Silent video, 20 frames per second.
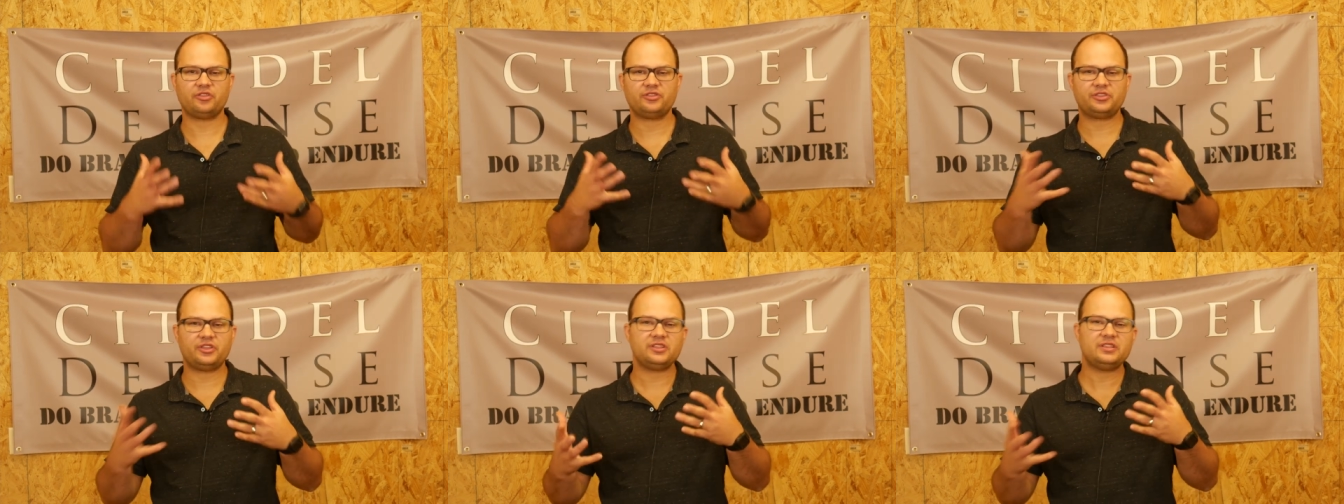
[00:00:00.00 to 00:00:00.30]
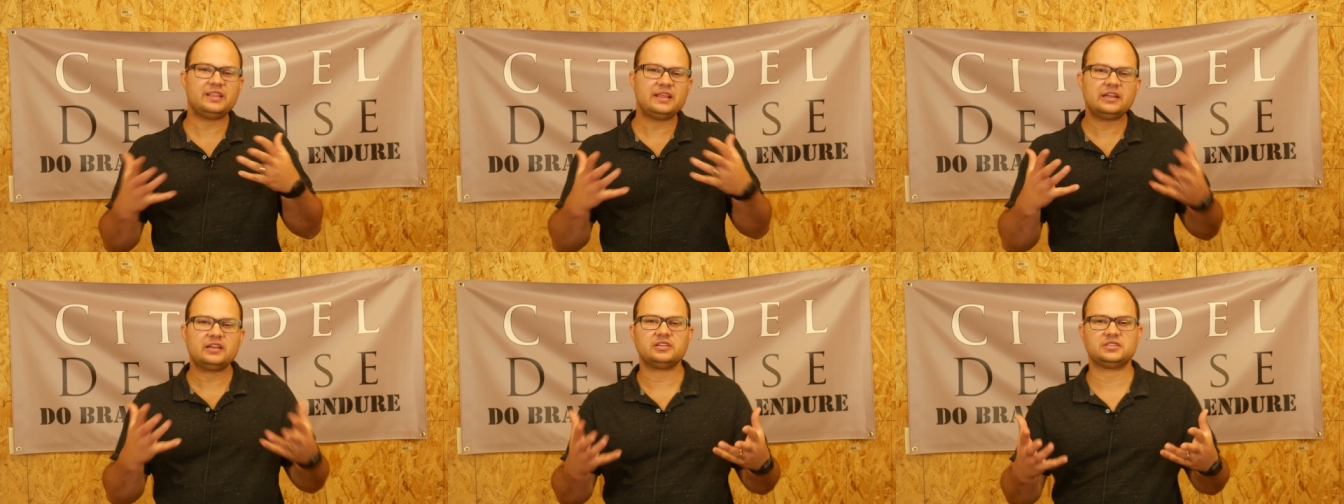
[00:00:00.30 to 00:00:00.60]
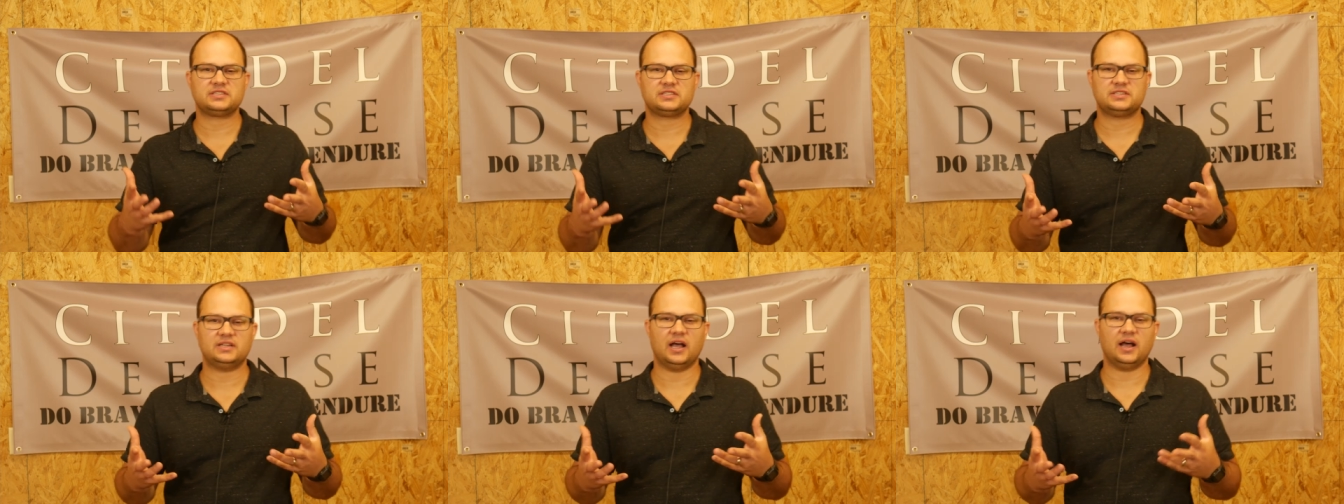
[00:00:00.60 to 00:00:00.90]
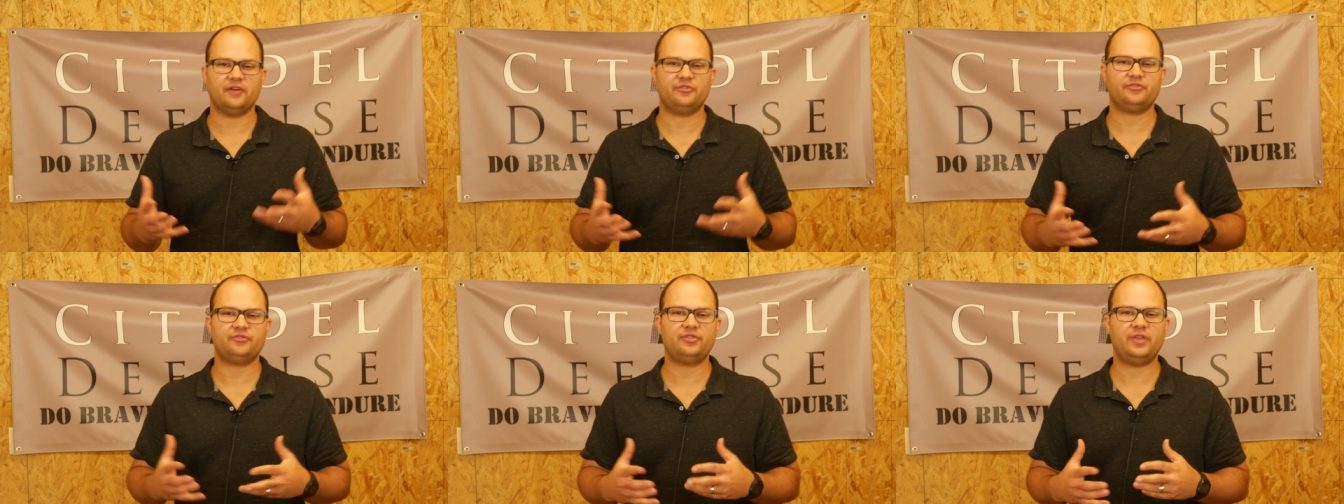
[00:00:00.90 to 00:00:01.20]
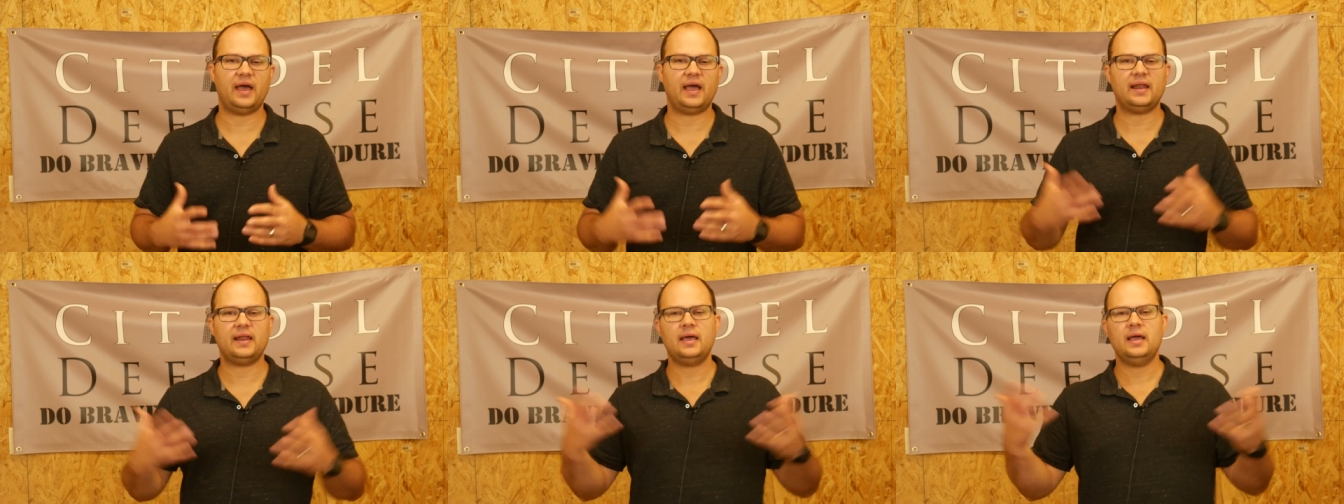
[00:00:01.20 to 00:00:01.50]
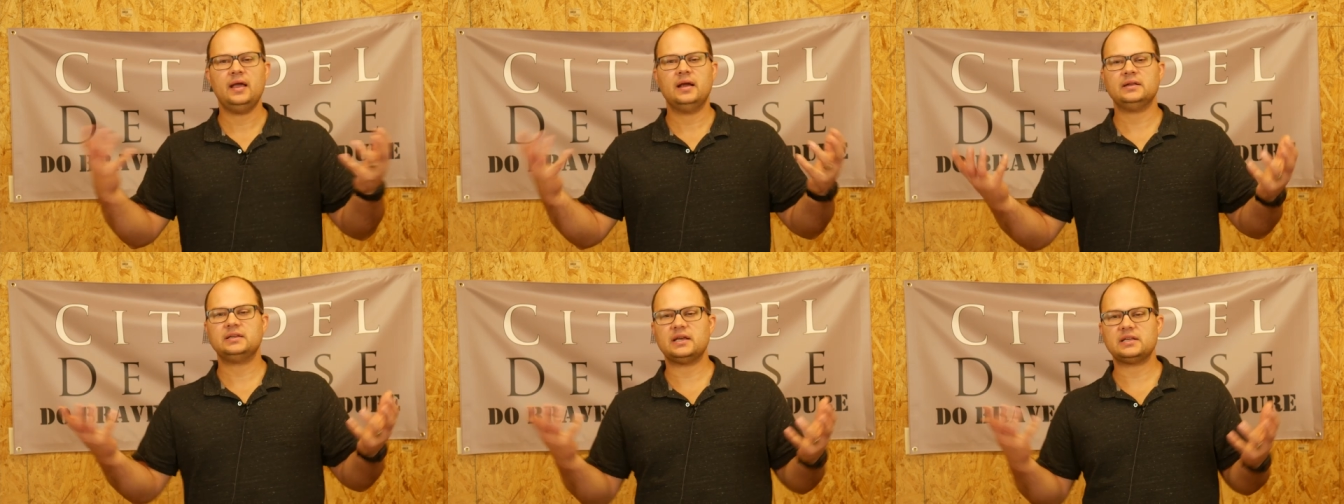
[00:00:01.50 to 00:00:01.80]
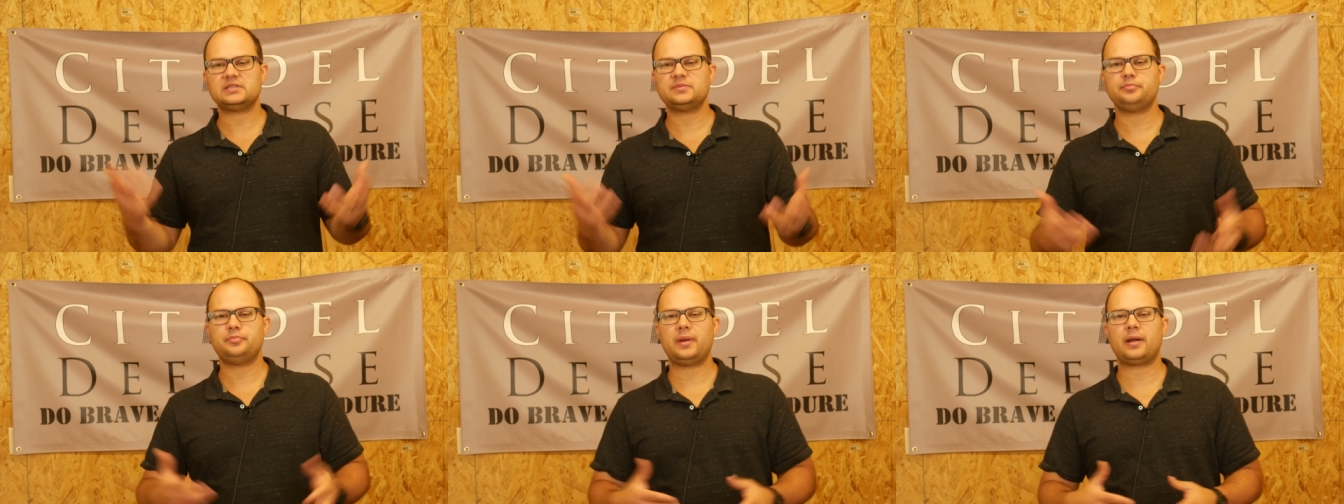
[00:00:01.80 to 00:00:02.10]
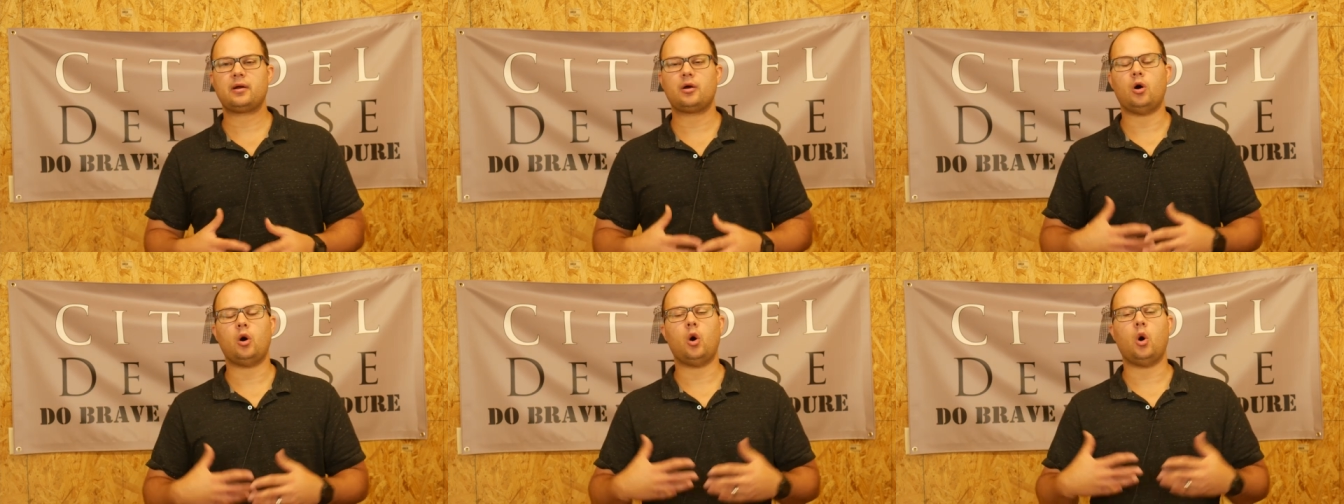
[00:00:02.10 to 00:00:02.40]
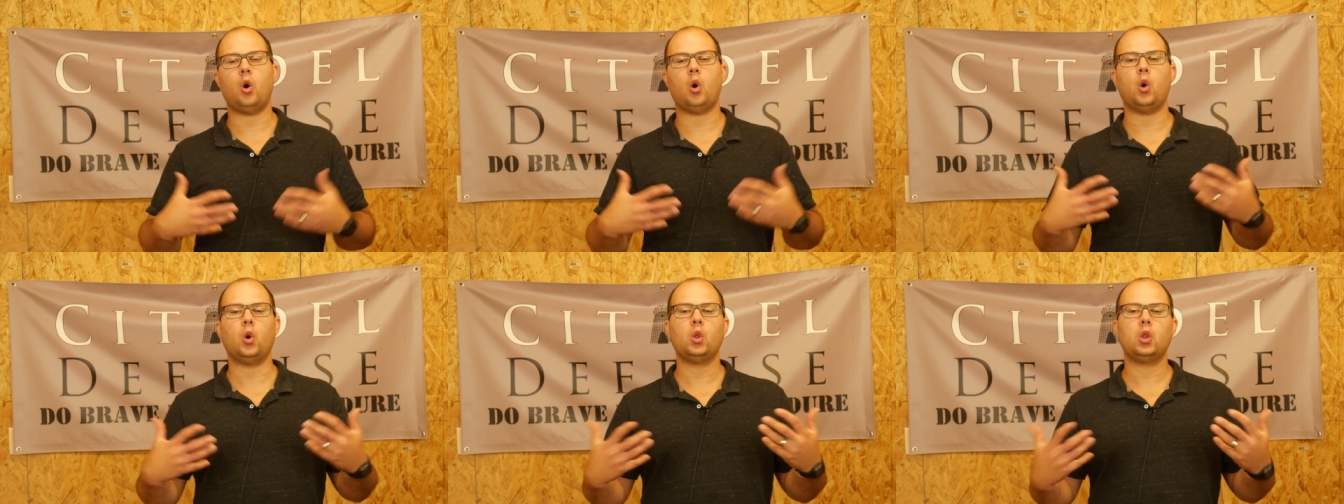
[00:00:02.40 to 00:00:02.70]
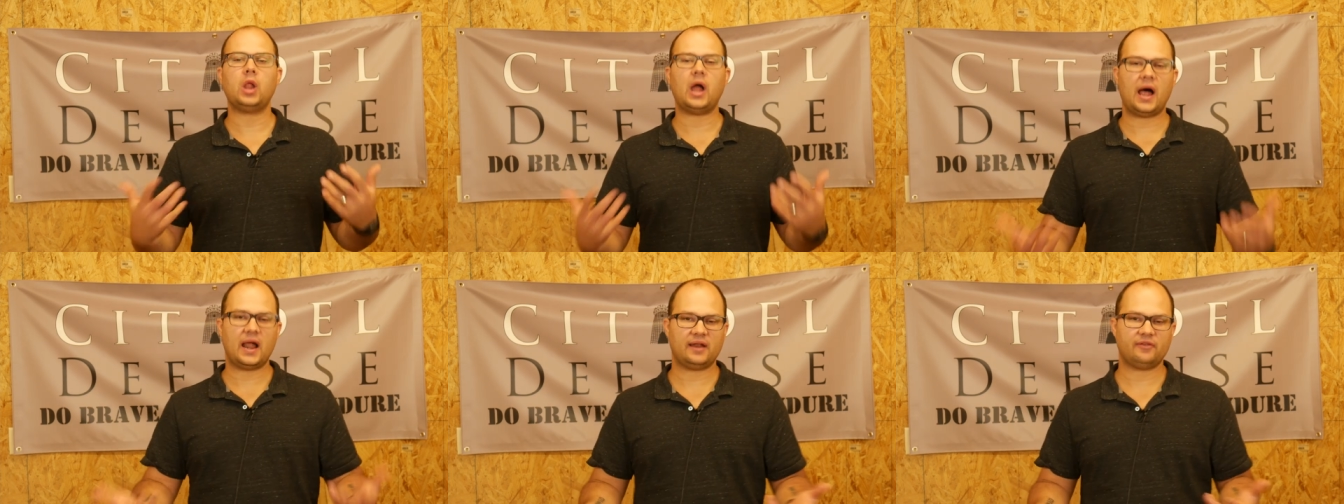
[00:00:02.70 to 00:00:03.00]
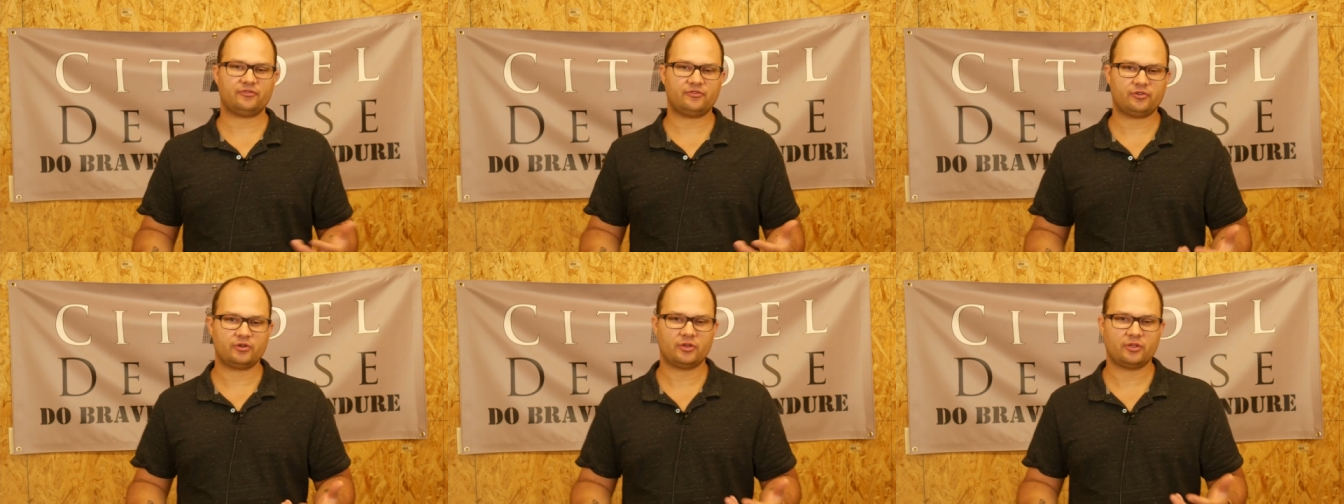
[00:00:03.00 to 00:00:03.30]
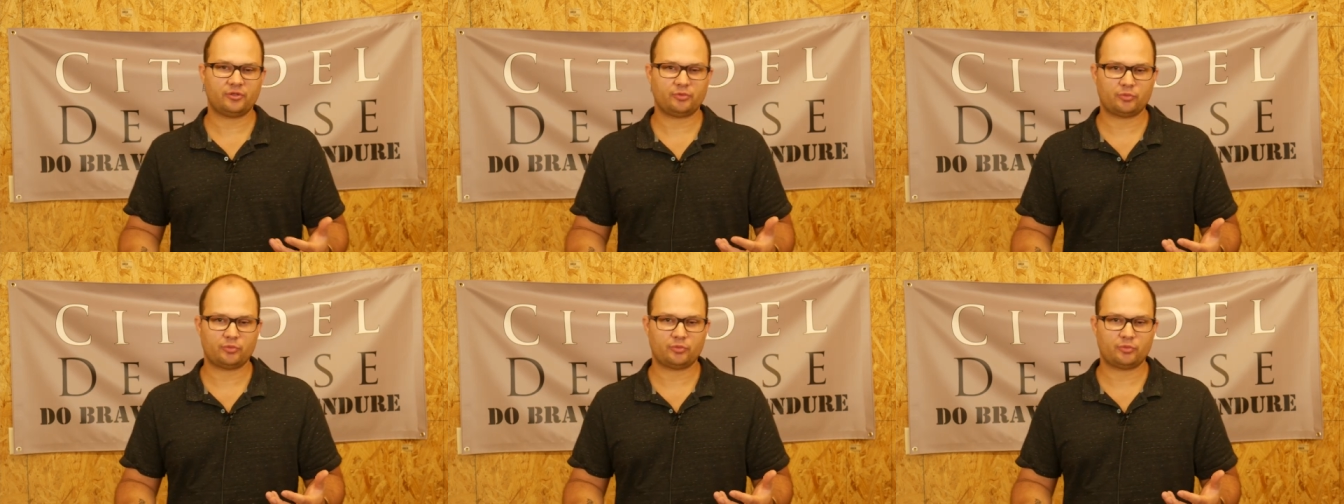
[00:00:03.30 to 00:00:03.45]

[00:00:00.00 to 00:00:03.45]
the little stuff that doesn't bear a whole lot of